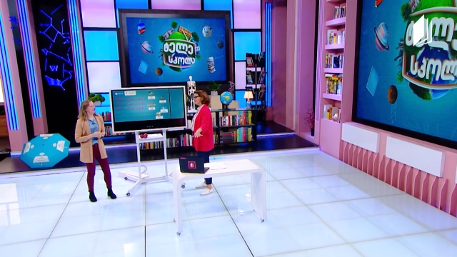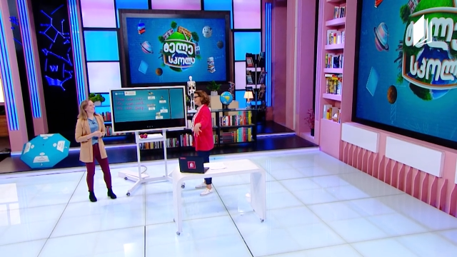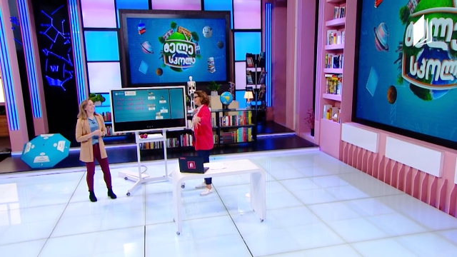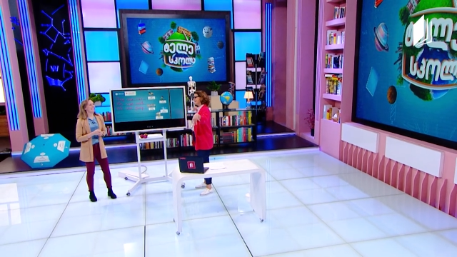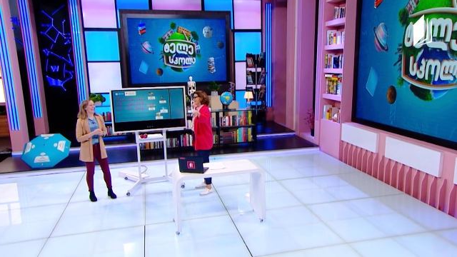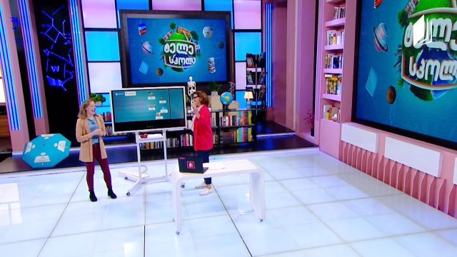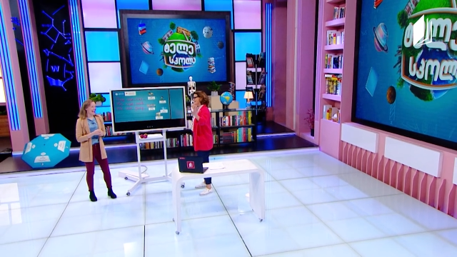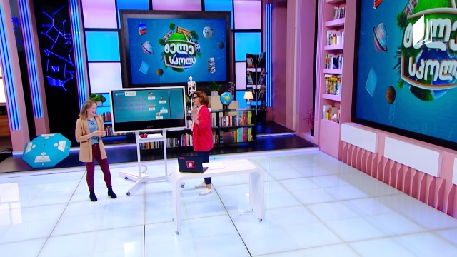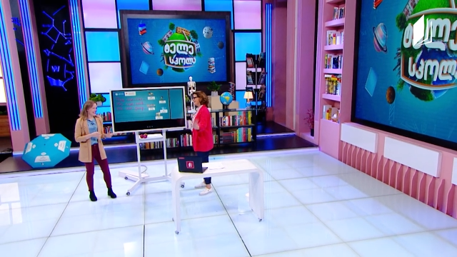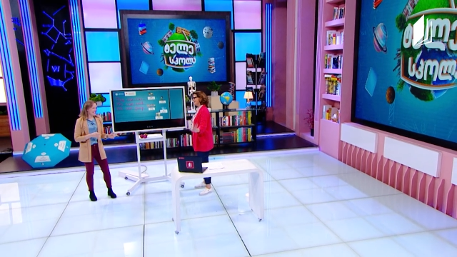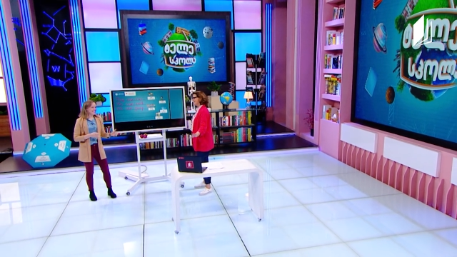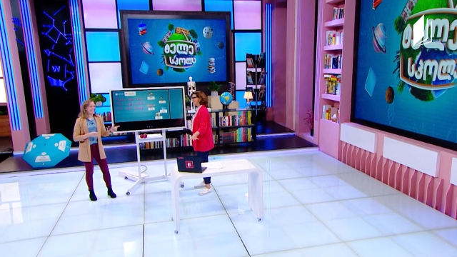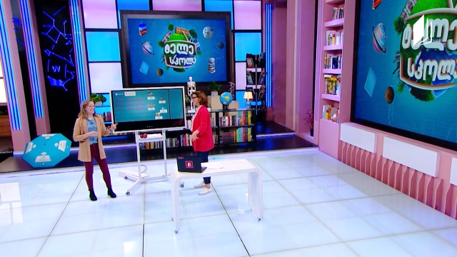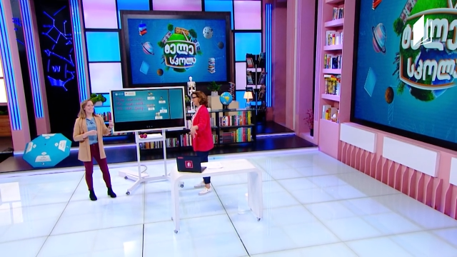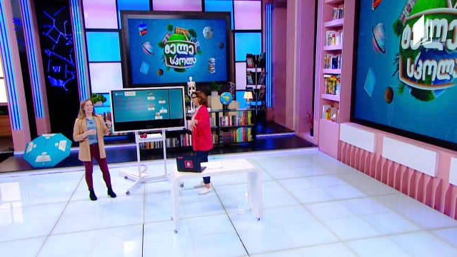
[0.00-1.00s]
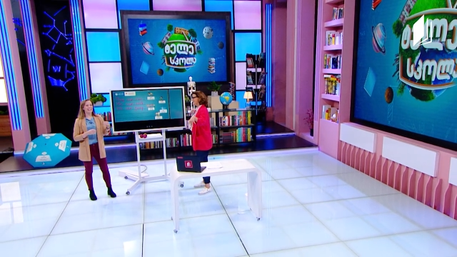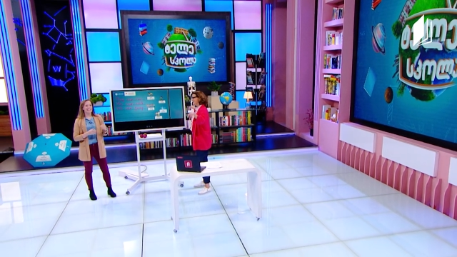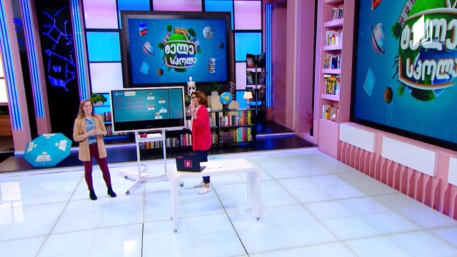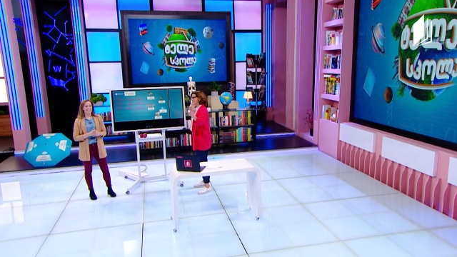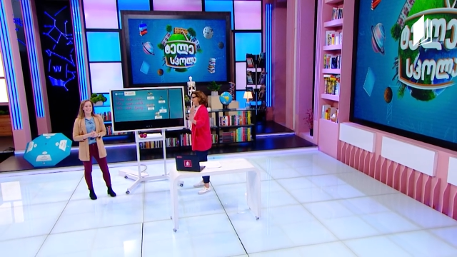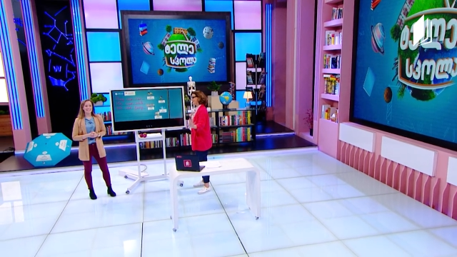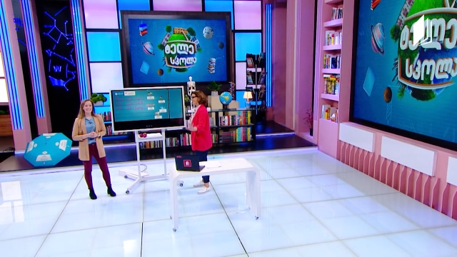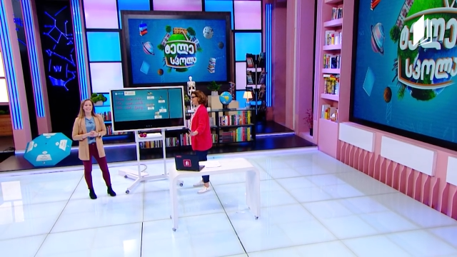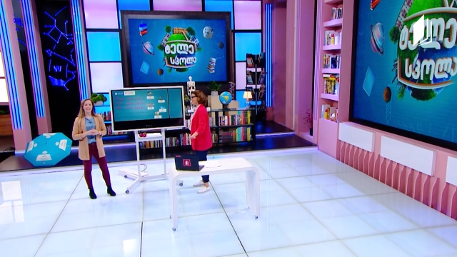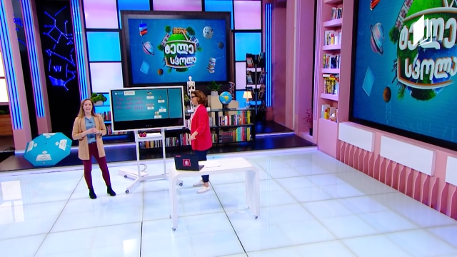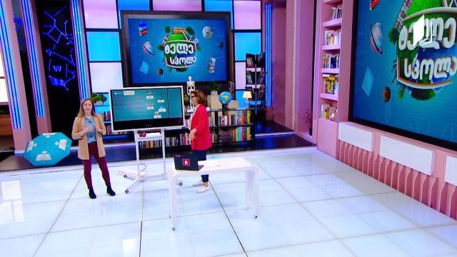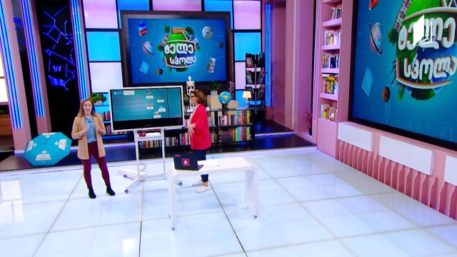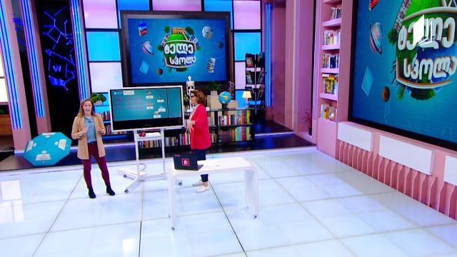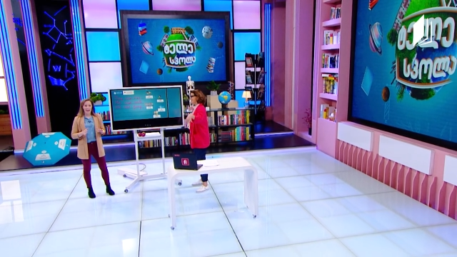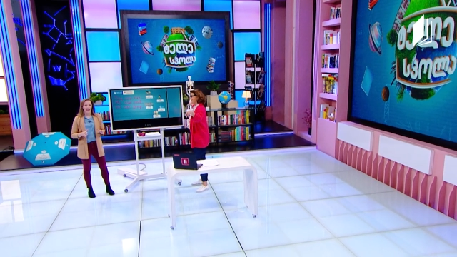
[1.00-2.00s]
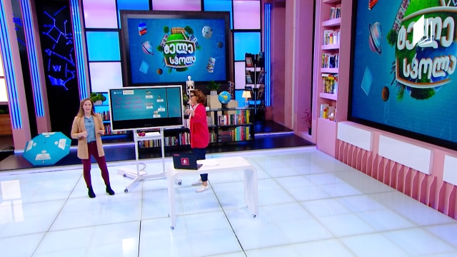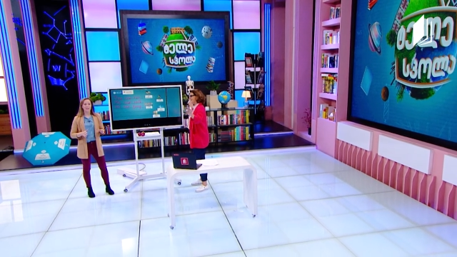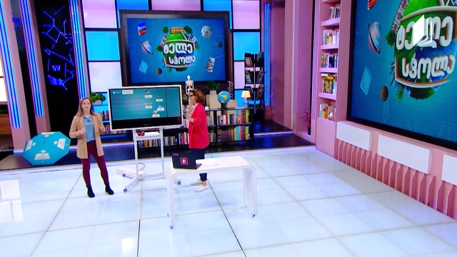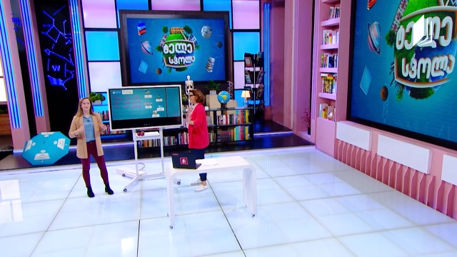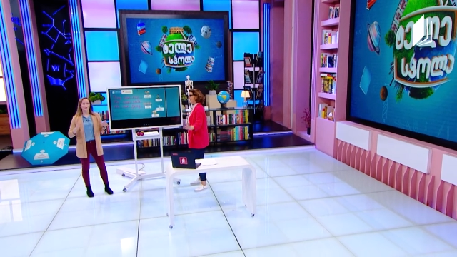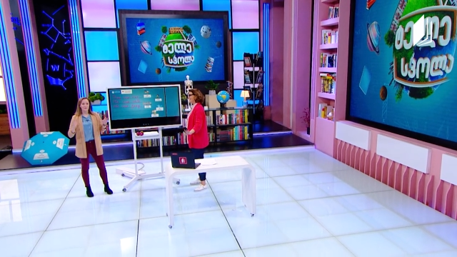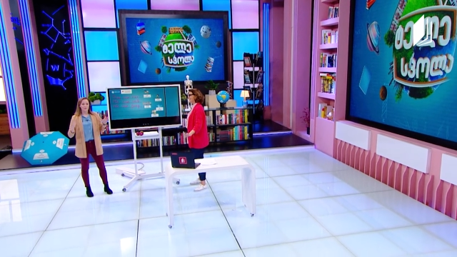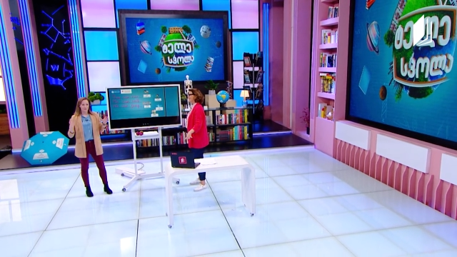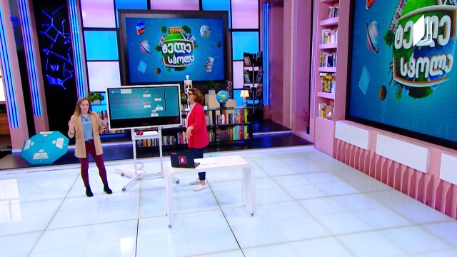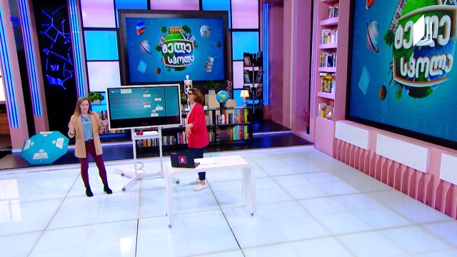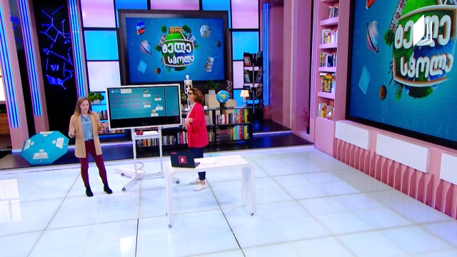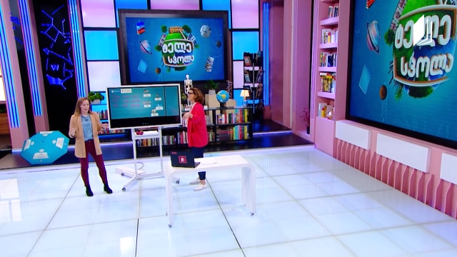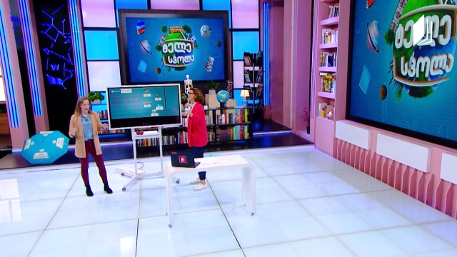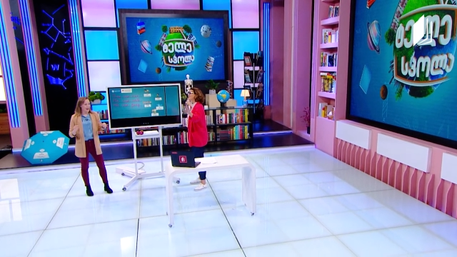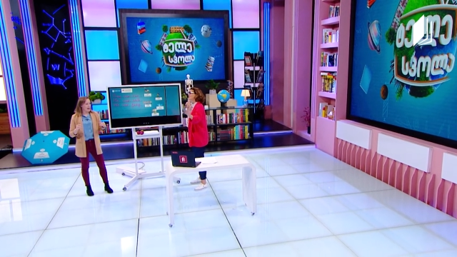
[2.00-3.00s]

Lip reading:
[unreadable: no face in view]